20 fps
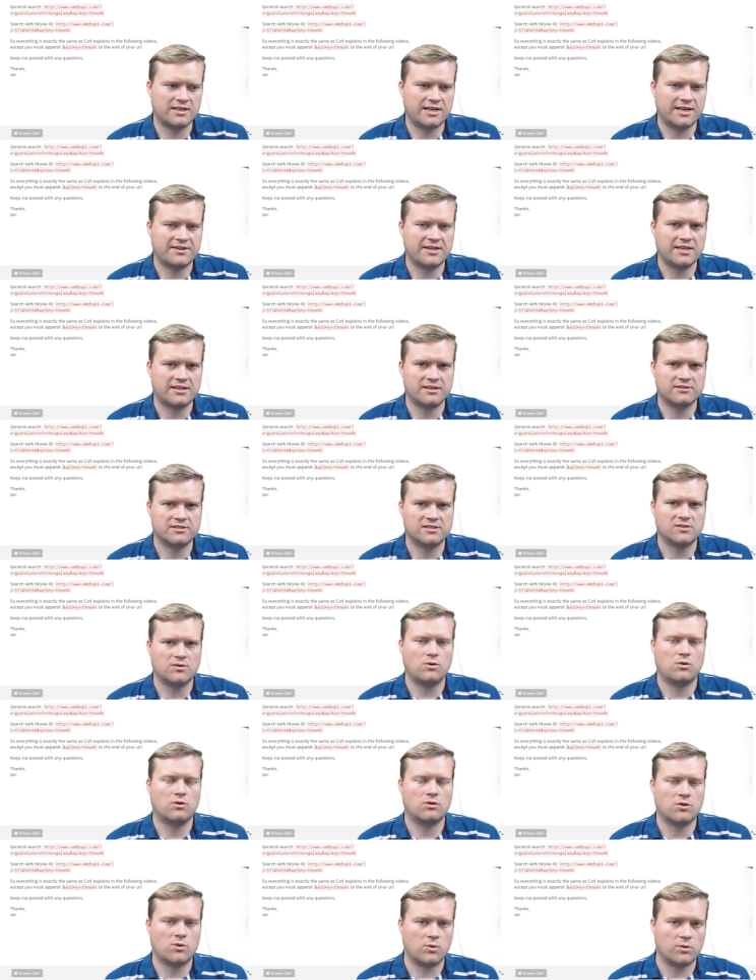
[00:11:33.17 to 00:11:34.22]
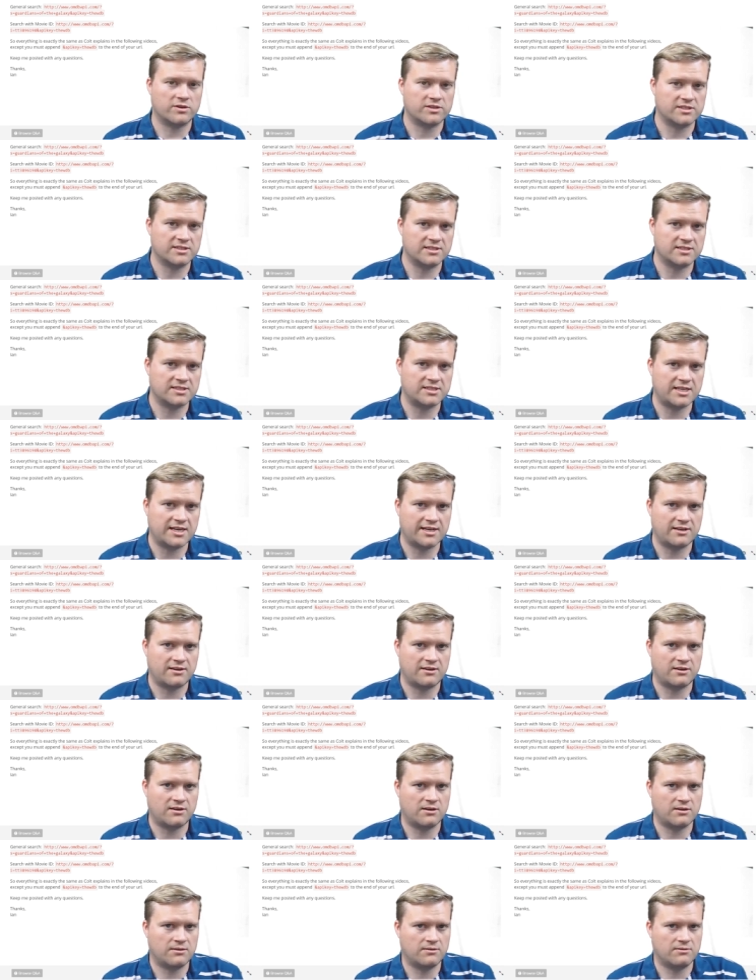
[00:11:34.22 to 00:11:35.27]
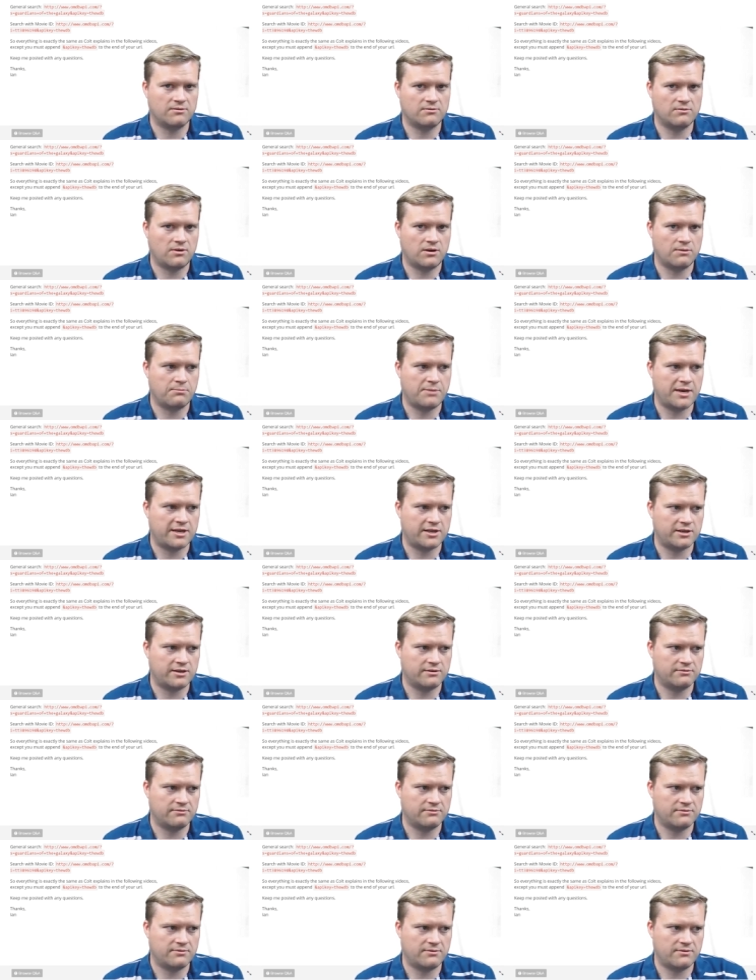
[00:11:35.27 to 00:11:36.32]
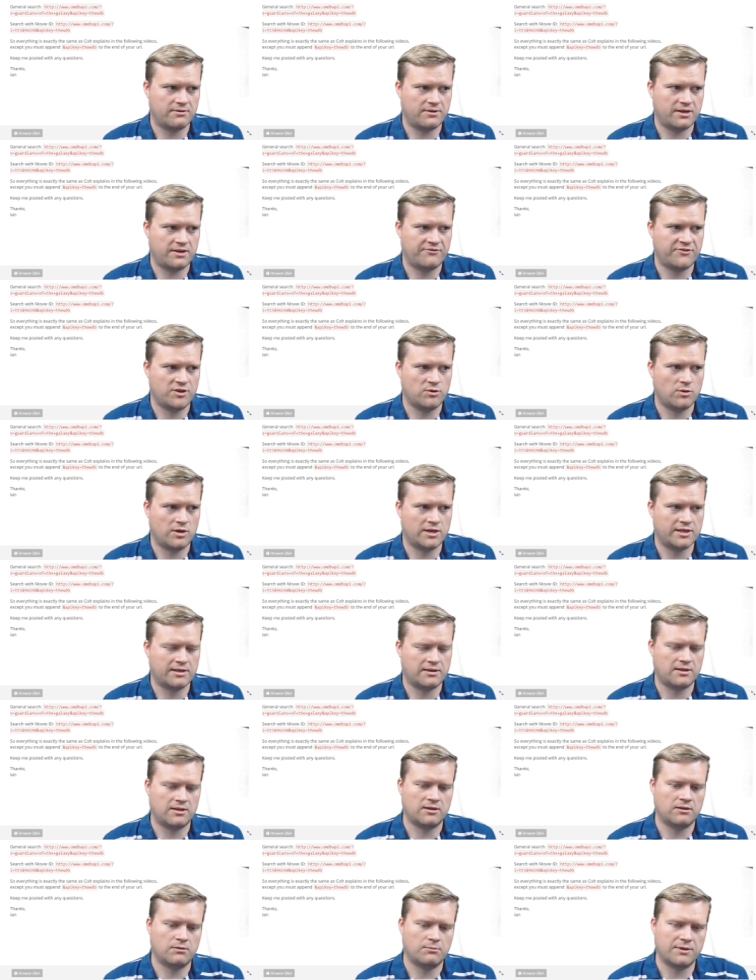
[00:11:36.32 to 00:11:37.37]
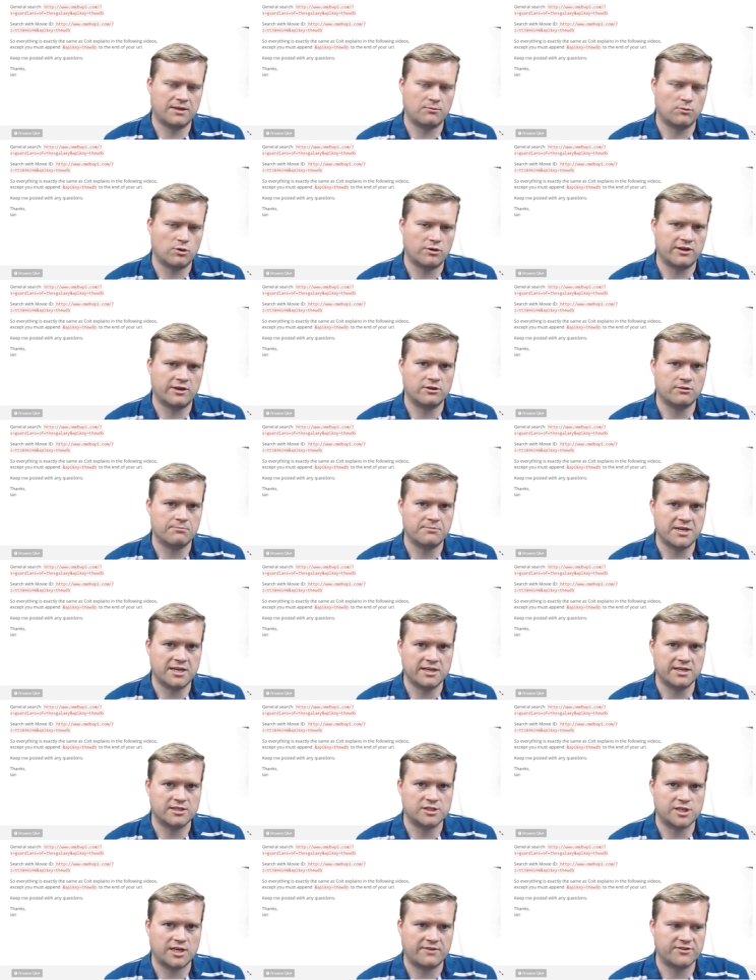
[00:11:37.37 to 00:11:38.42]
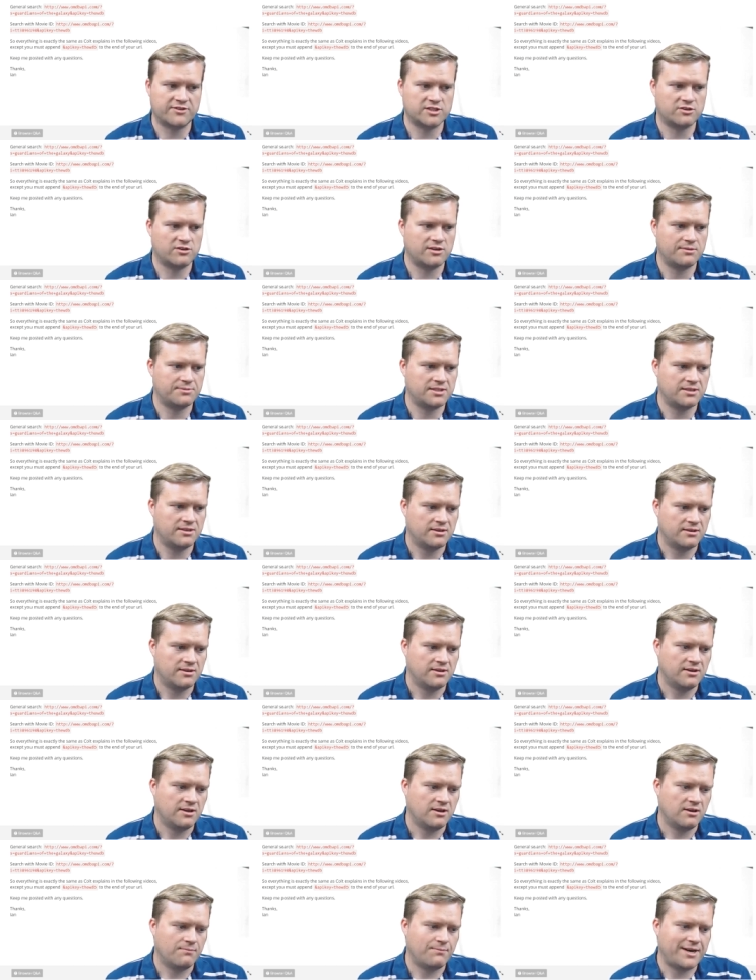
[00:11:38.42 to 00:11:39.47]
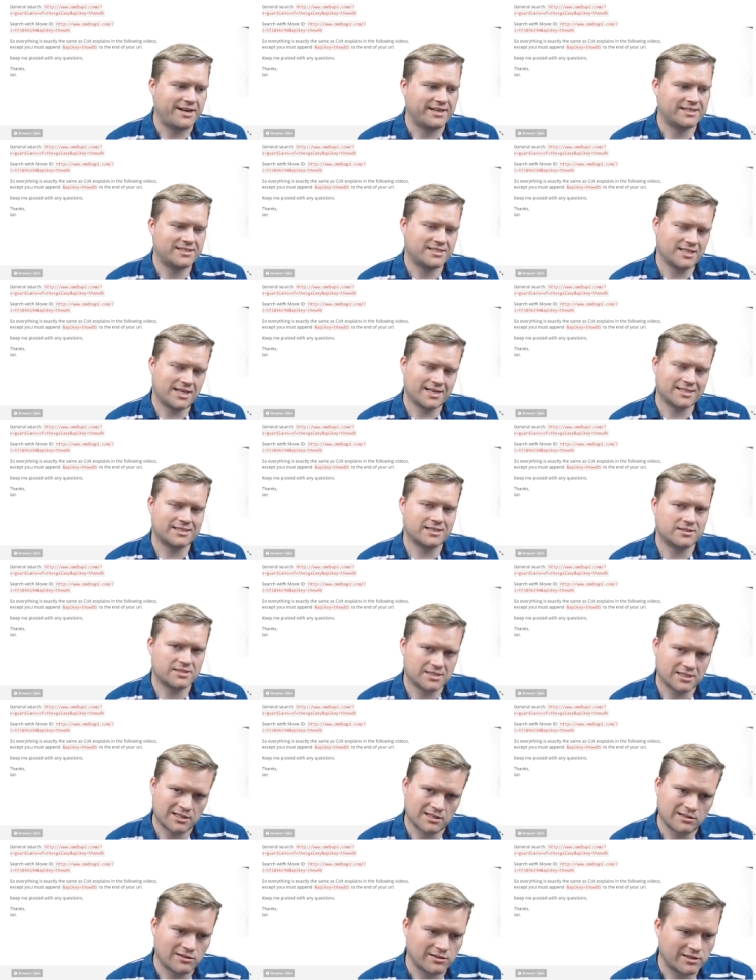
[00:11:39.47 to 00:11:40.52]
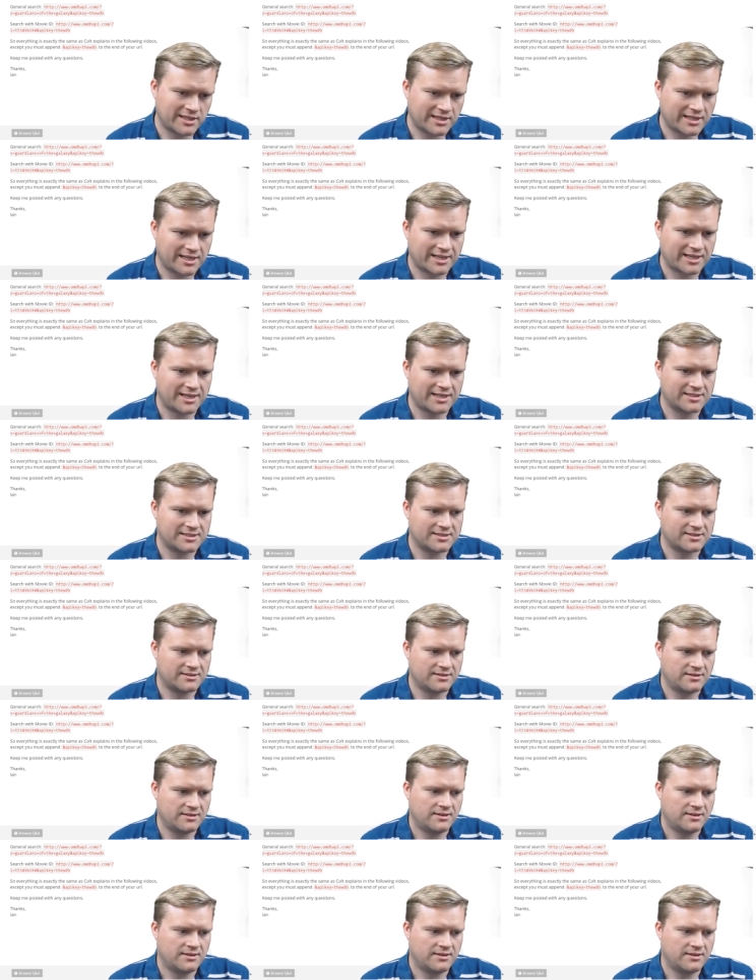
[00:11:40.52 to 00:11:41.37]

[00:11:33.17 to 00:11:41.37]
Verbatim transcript: I think there's whole courses that are are better if you want a little bit more intermediate JavaScript. But it's nice that it's included, I guess.